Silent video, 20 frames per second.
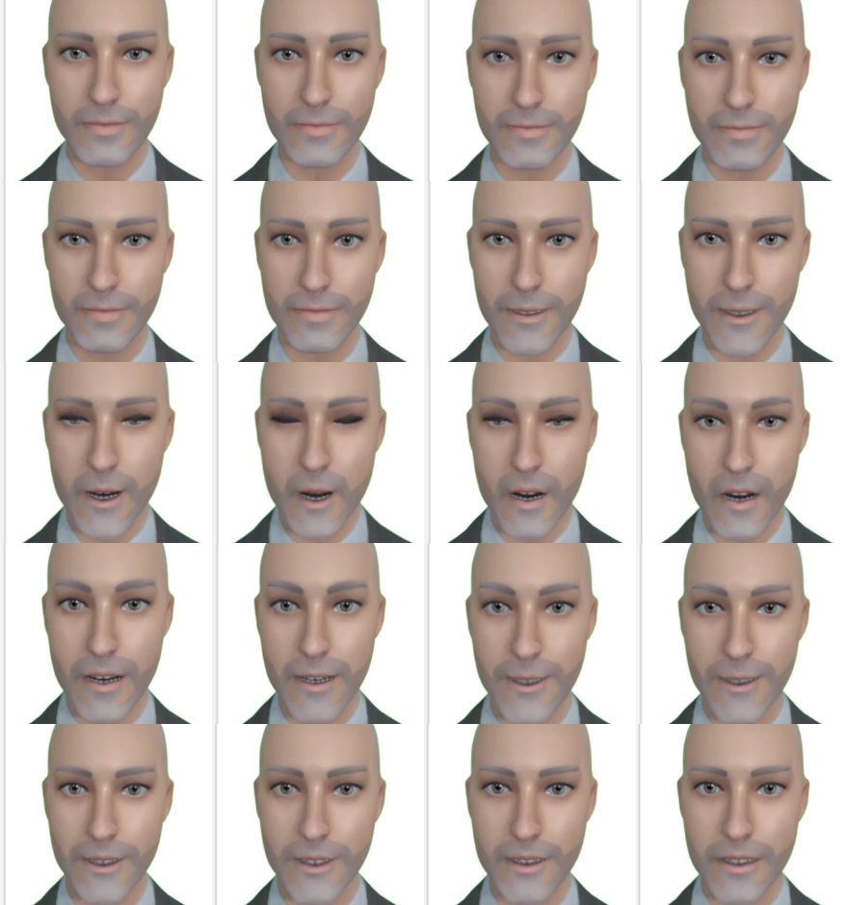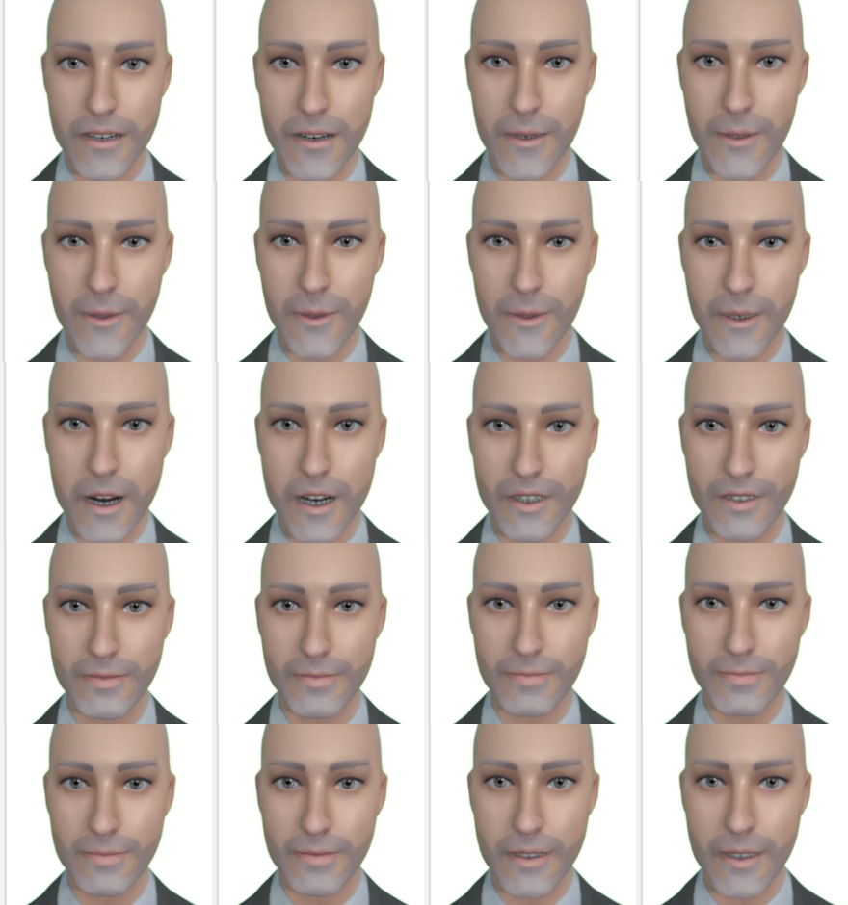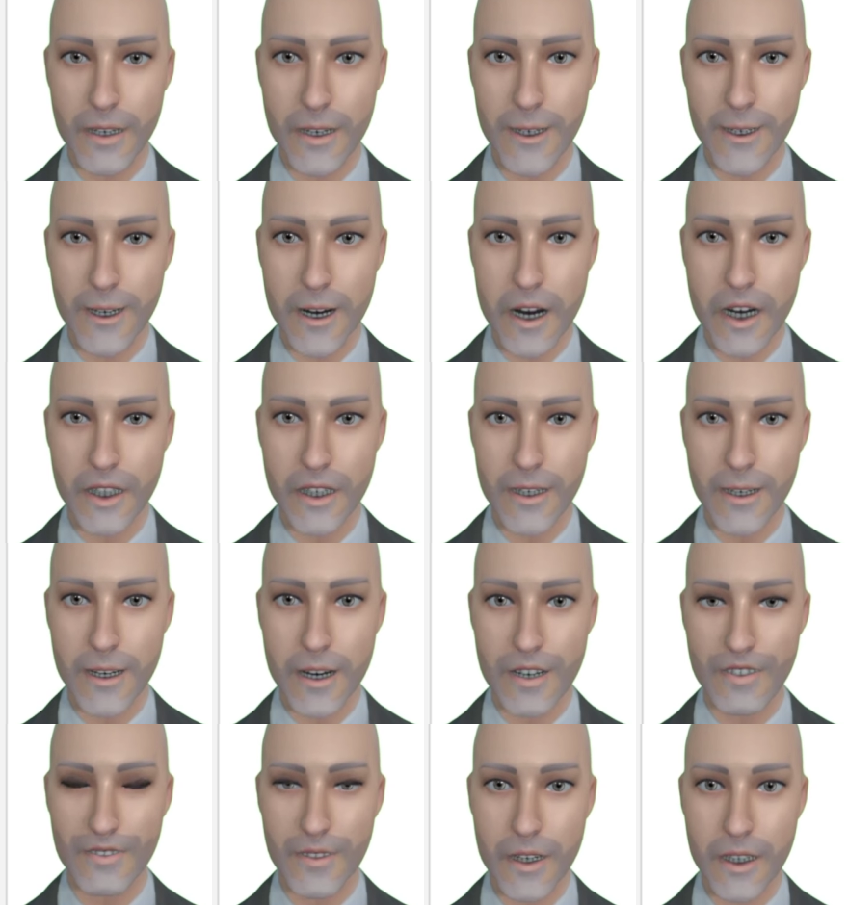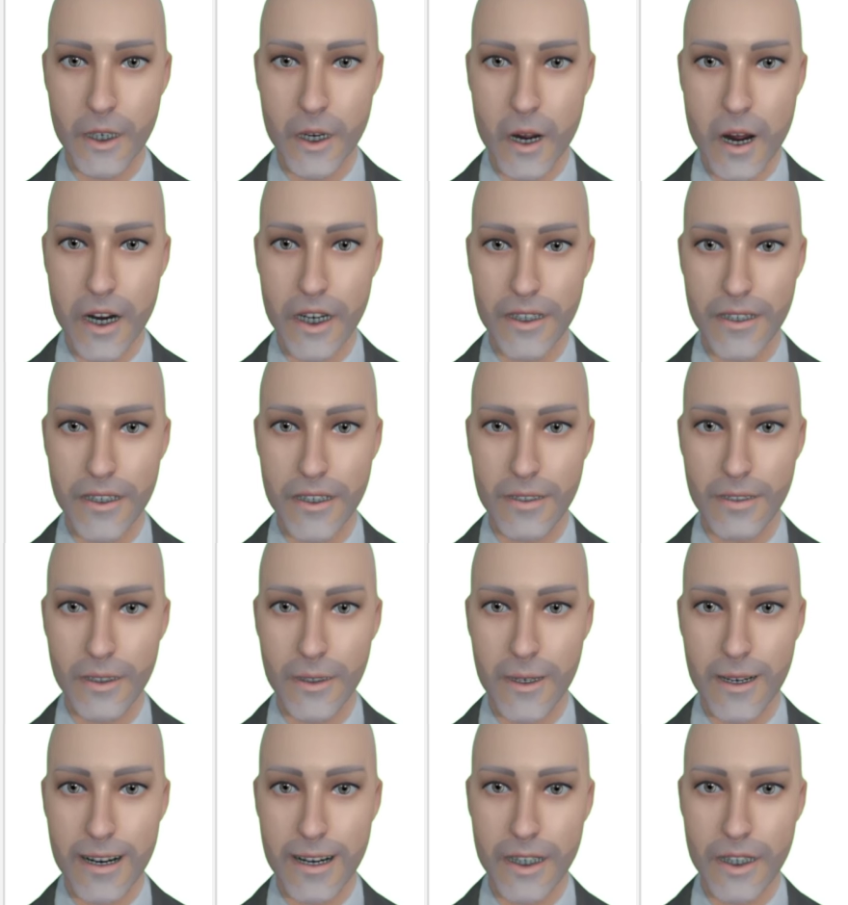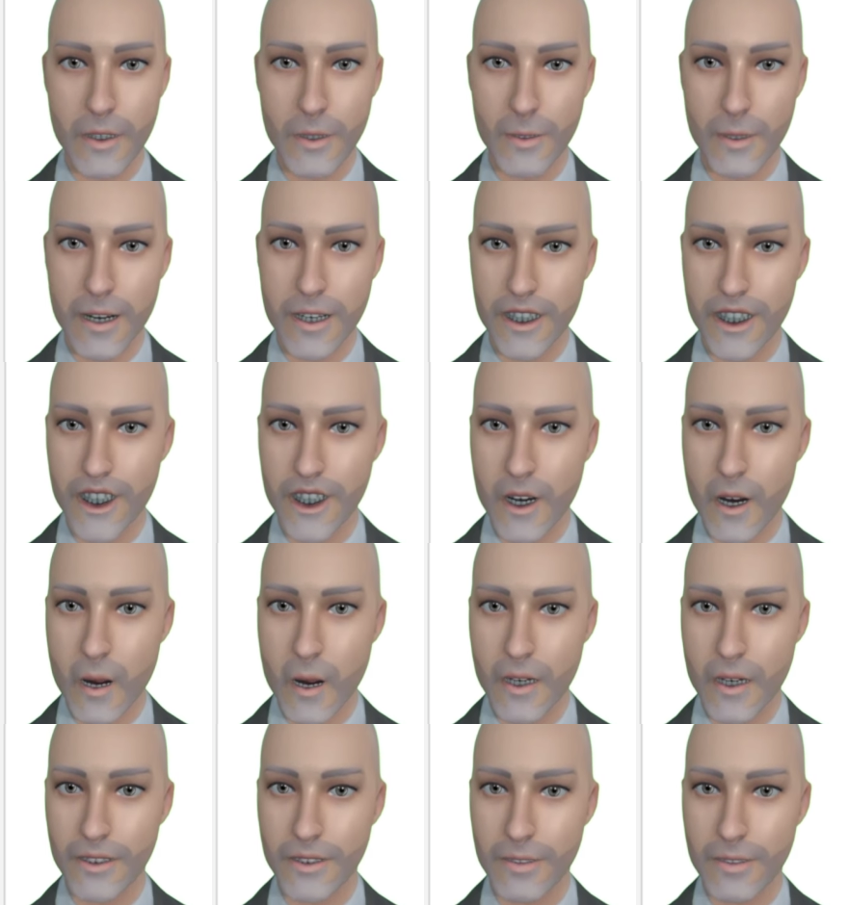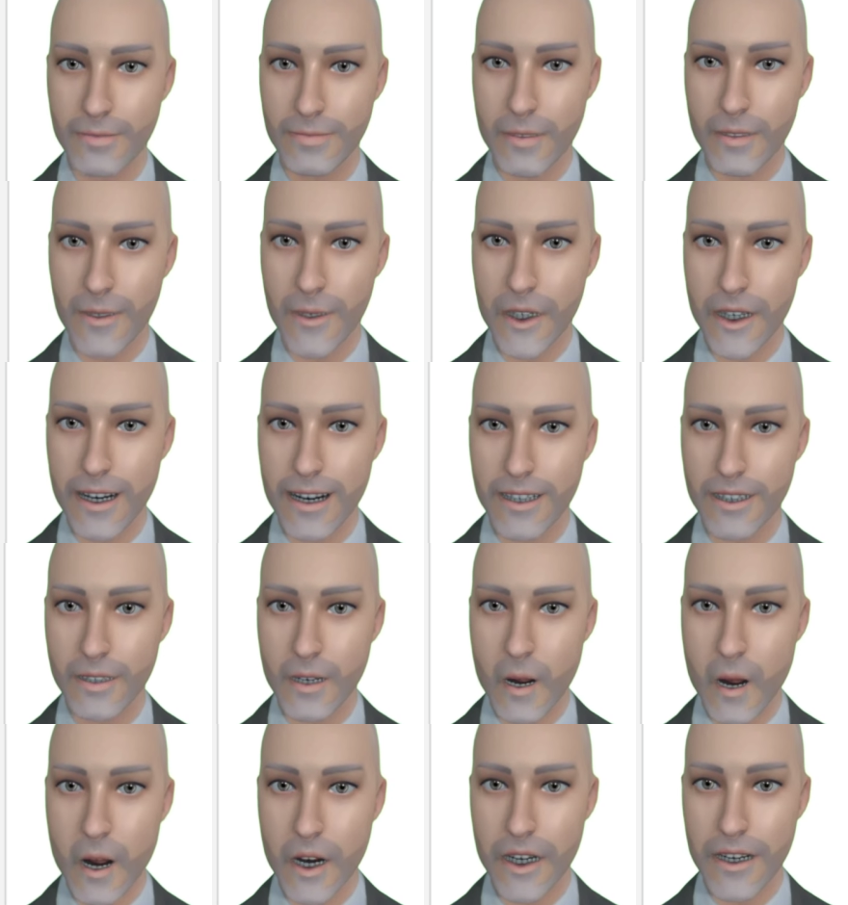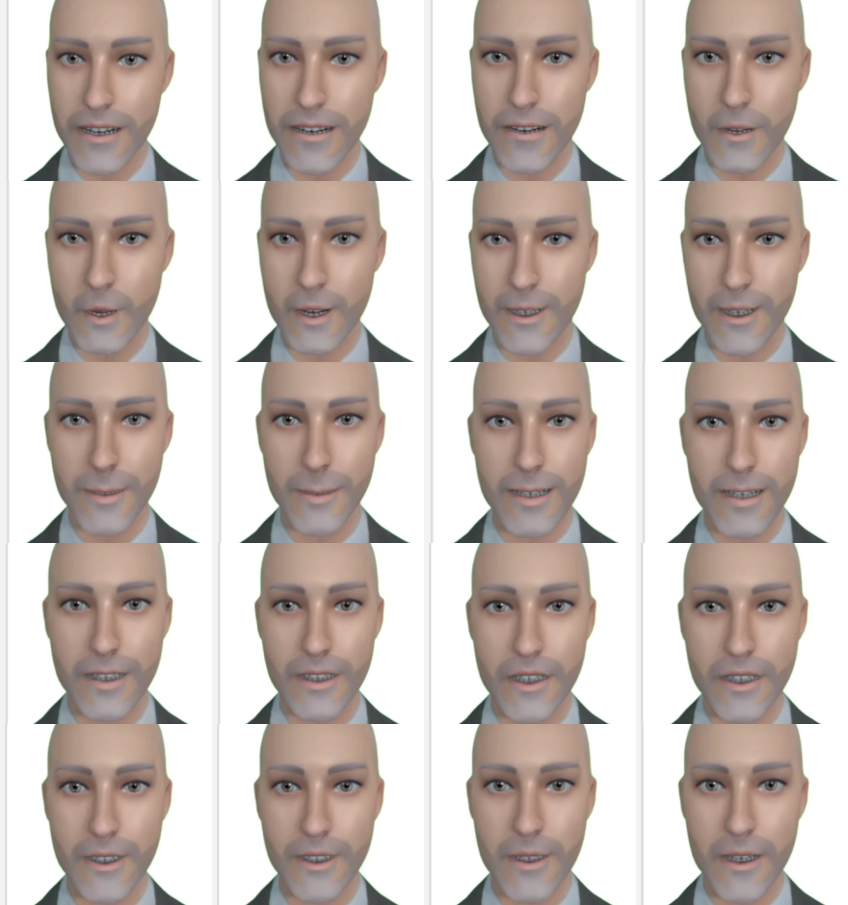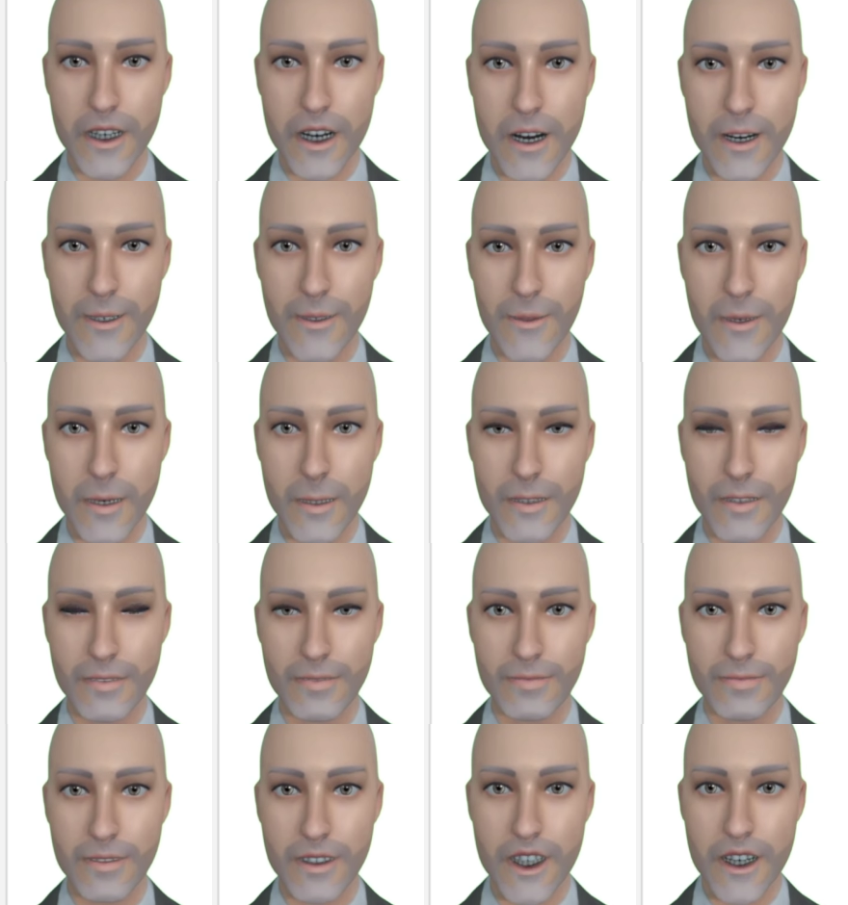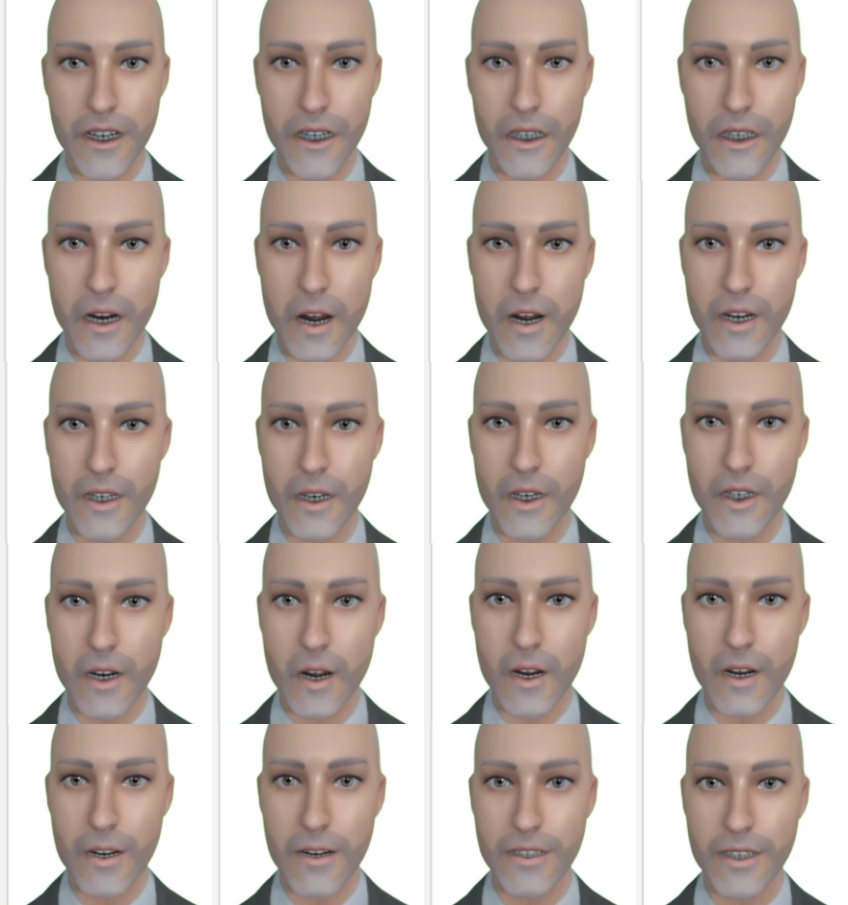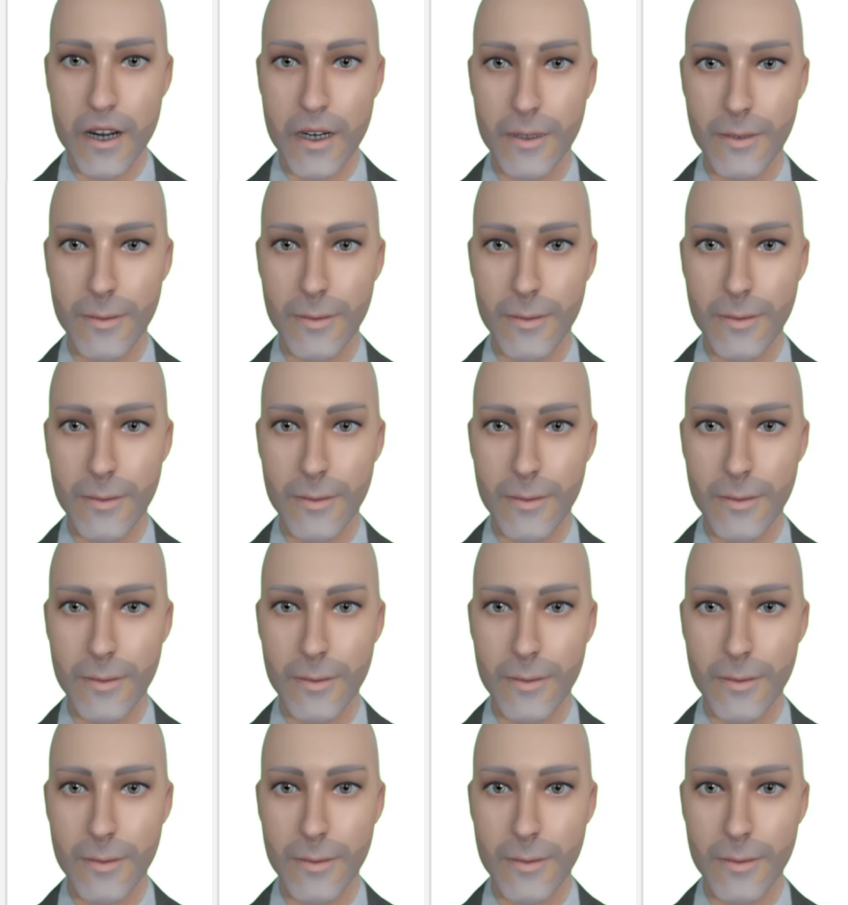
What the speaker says: So this here, right? This is the front line in Ukraine, but showed overlaid on a U.S. map. It stretches from Chicago all the way down